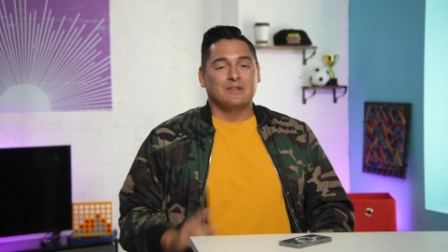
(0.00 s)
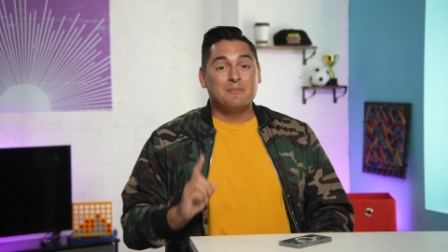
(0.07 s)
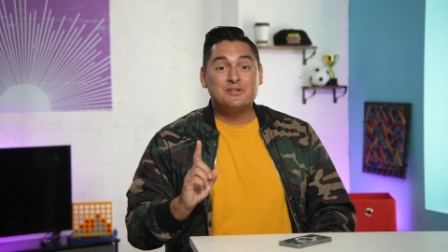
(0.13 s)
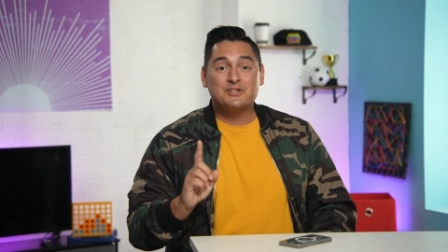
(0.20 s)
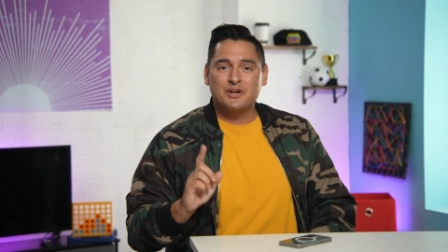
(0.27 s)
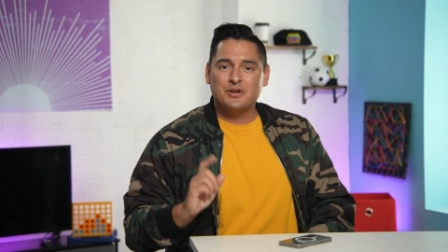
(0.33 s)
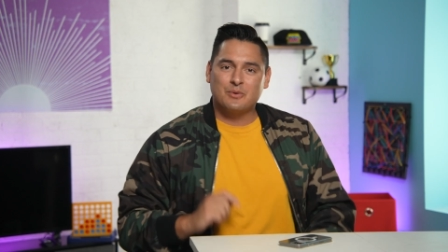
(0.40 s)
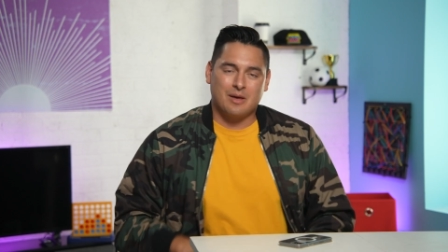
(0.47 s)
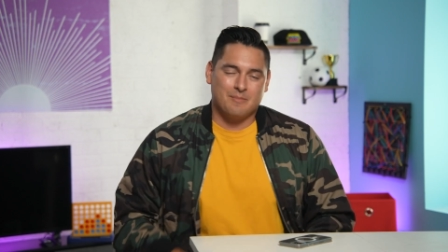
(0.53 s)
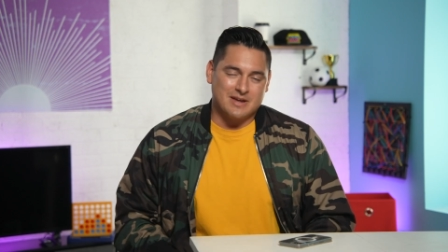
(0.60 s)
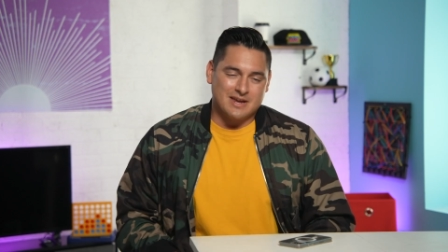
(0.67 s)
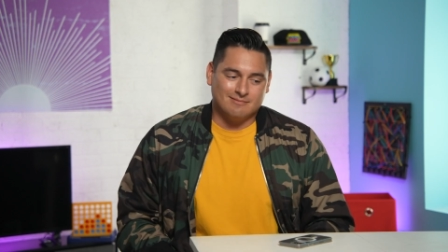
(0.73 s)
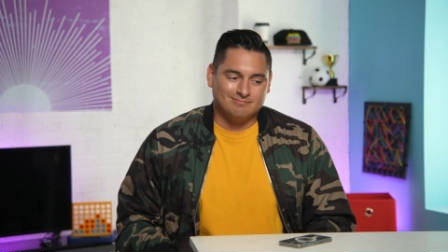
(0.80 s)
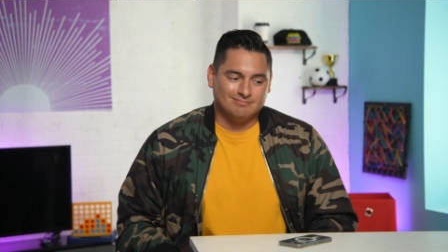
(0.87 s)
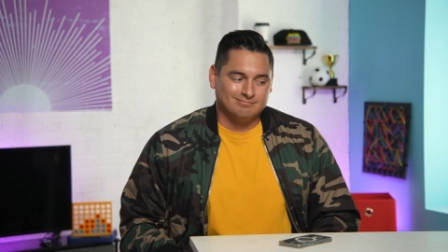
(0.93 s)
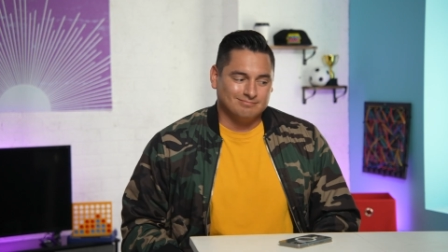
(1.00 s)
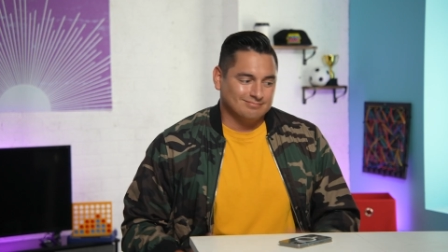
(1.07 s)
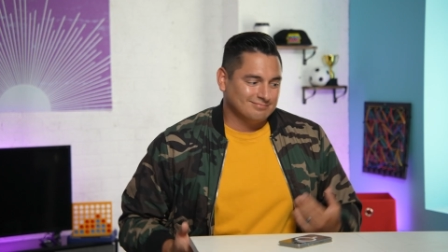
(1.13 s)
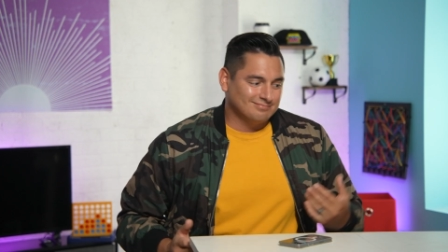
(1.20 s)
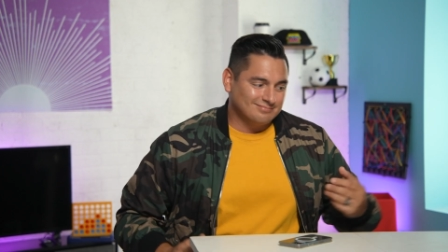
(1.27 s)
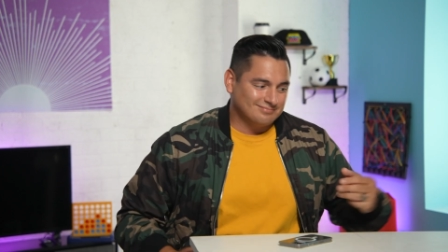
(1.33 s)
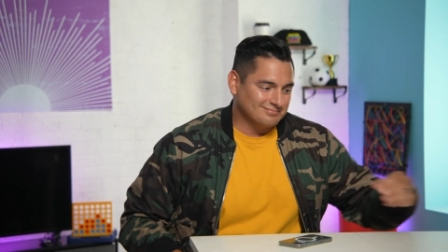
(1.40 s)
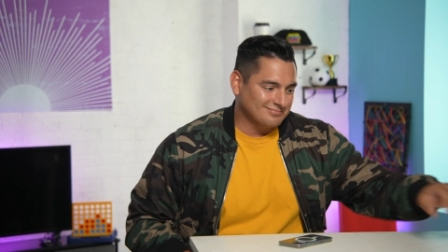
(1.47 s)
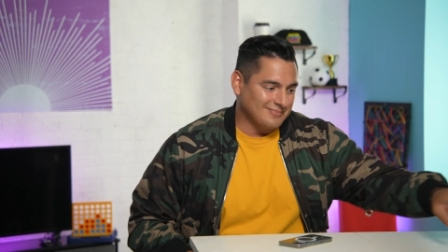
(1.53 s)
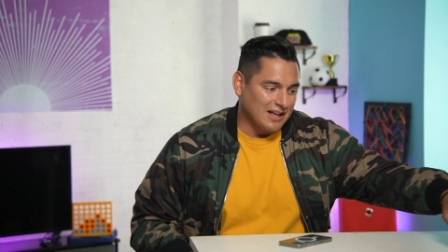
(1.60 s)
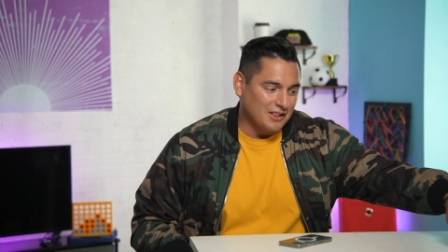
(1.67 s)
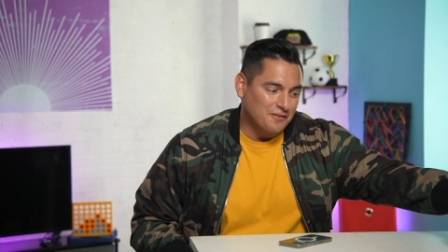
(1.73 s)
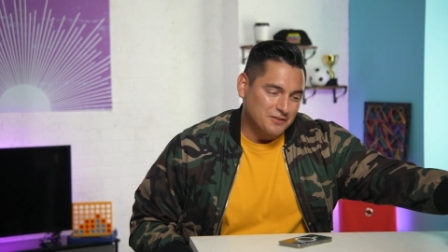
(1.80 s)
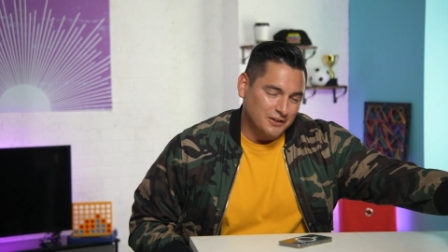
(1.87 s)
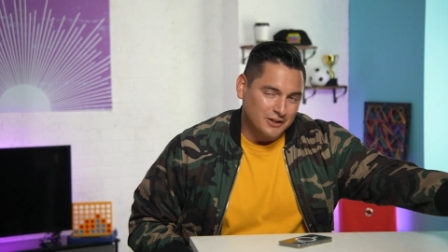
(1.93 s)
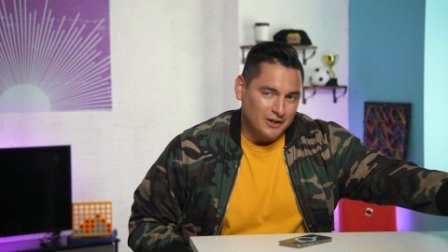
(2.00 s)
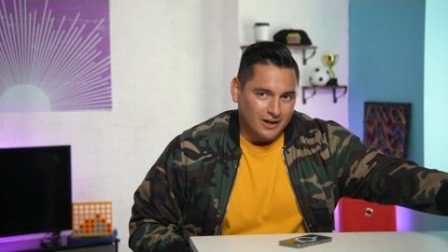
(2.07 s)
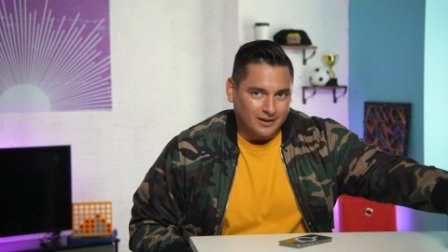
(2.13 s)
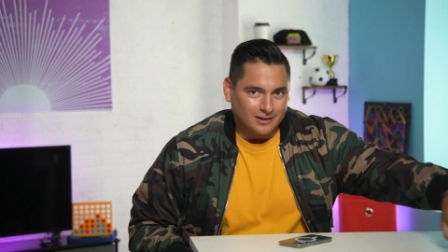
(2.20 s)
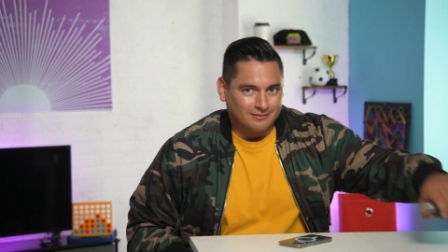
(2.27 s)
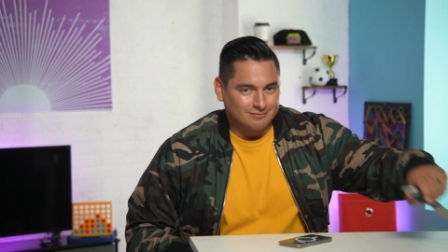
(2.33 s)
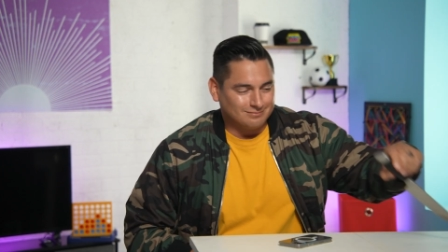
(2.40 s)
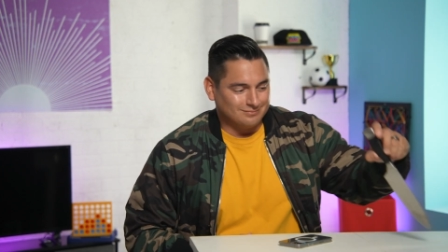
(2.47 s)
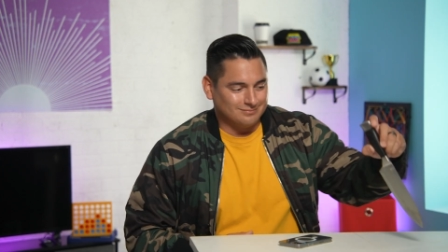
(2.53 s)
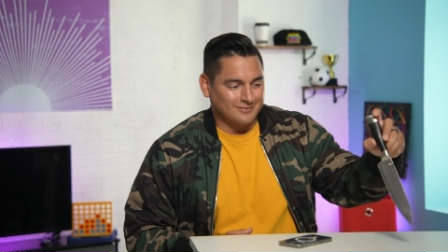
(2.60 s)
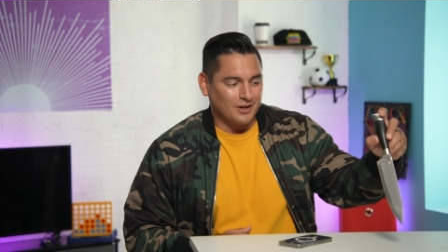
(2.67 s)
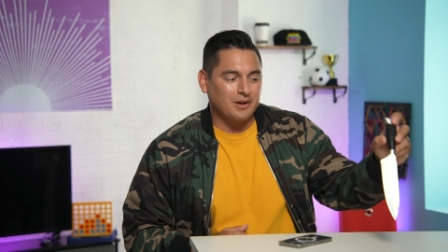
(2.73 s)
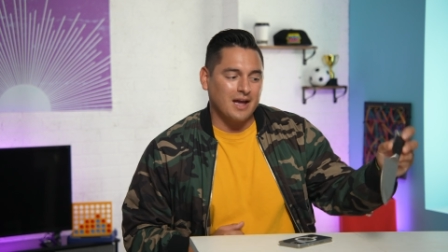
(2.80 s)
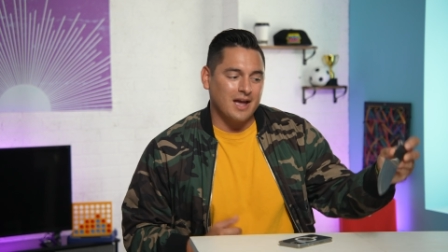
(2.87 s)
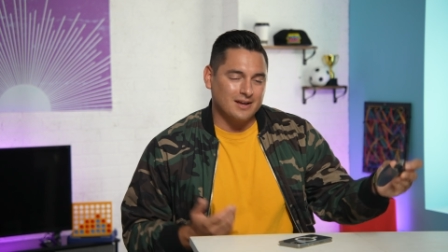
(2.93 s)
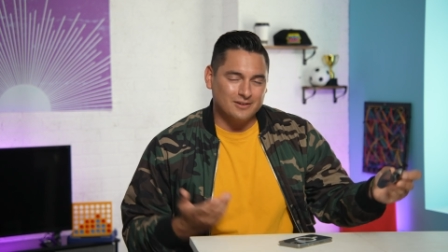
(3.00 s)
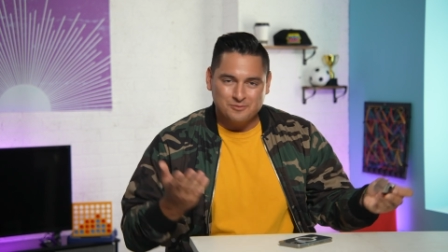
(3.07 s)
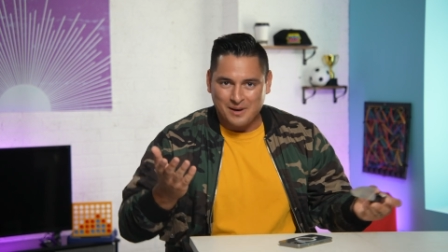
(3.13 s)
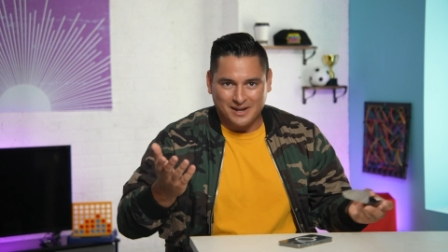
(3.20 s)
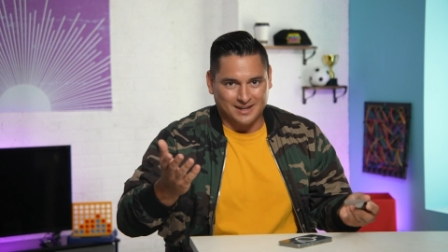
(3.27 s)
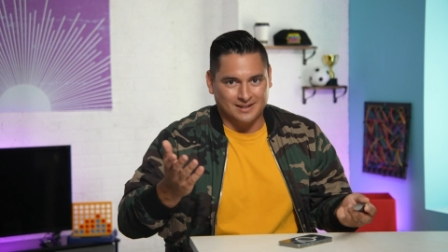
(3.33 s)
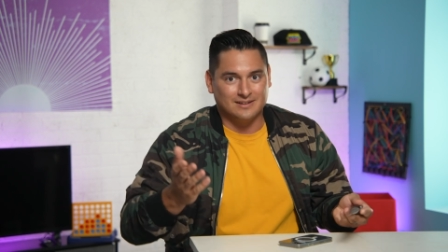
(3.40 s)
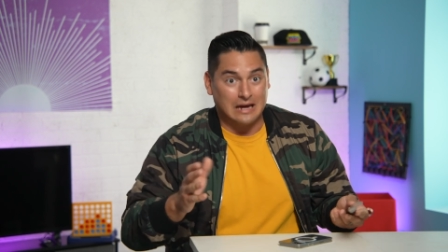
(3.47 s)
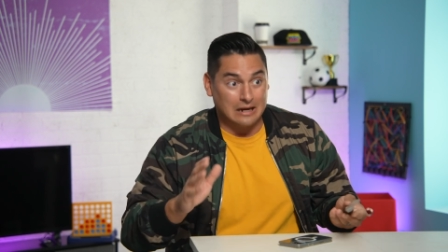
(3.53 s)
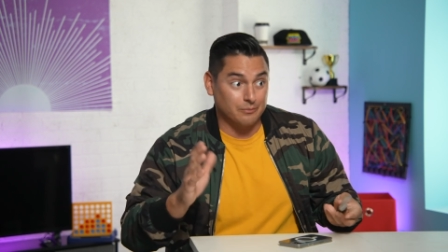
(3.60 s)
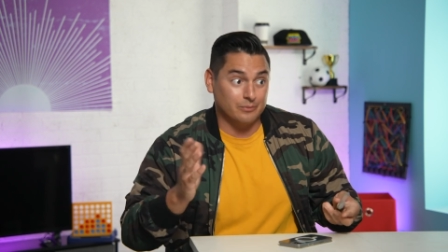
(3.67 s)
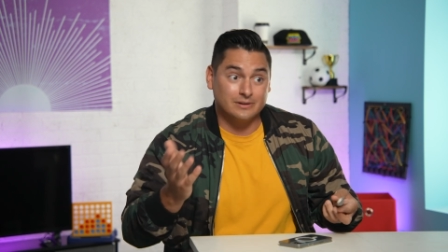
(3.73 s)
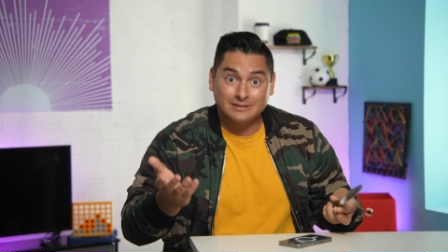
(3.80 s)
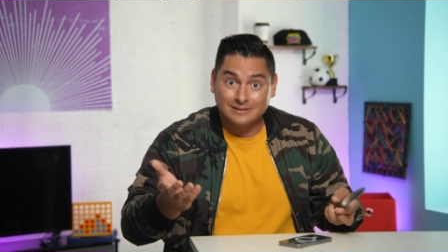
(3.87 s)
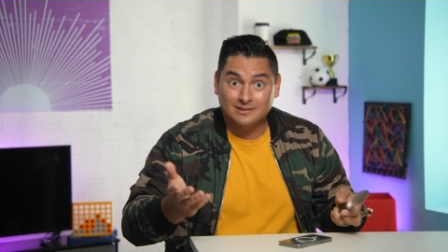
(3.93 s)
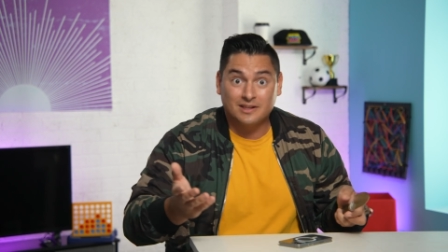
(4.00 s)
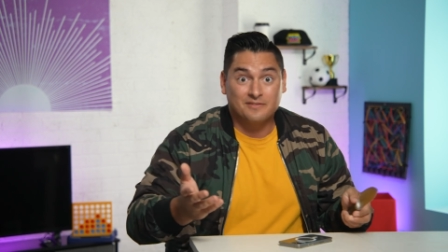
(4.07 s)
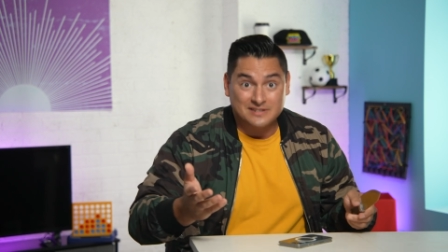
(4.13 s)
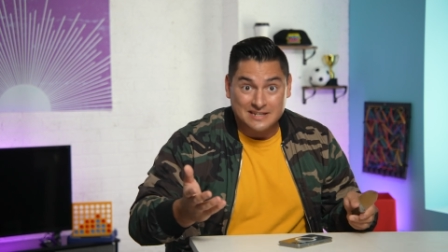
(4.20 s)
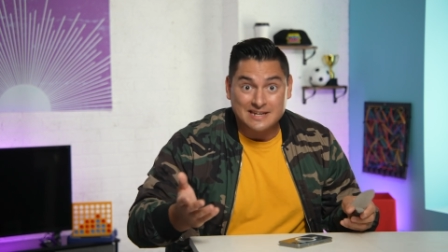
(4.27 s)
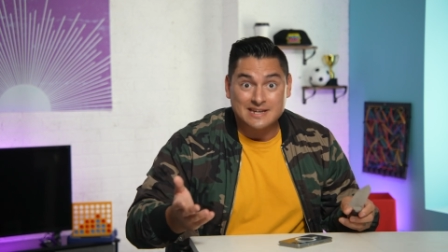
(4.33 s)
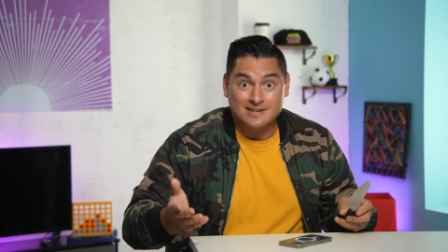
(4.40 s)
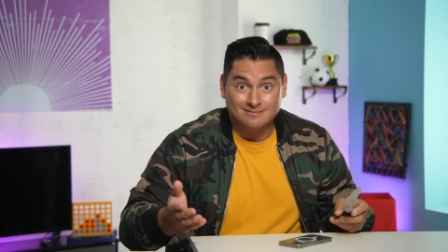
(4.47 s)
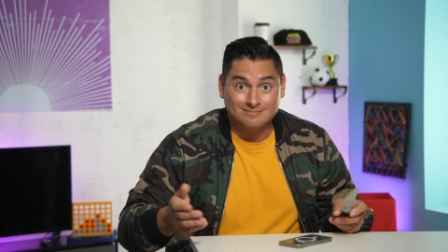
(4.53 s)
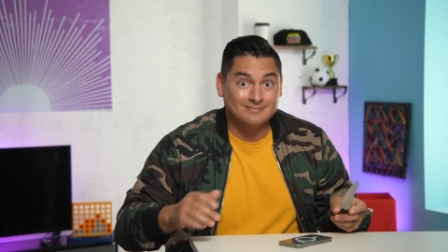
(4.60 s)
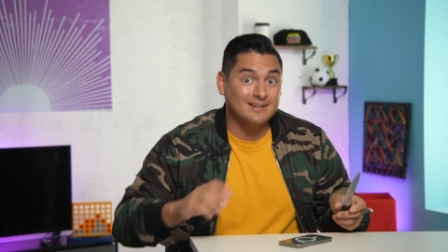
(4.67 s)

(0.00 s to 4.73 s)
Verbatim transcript: Let me show you what I mean. I love to cook. Okay, who am I kidding? I really love to eat.